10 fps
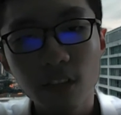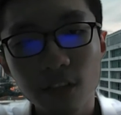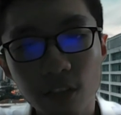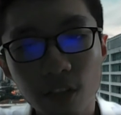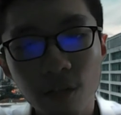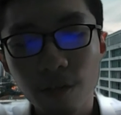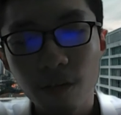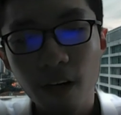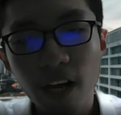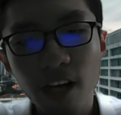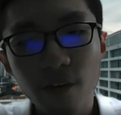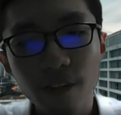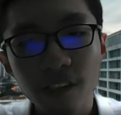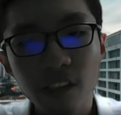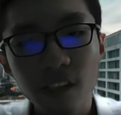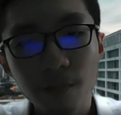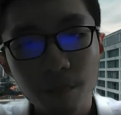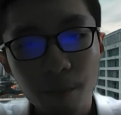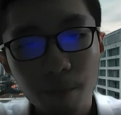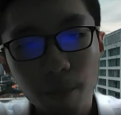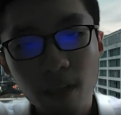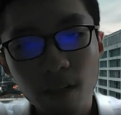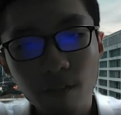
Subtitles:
So, I already prepared a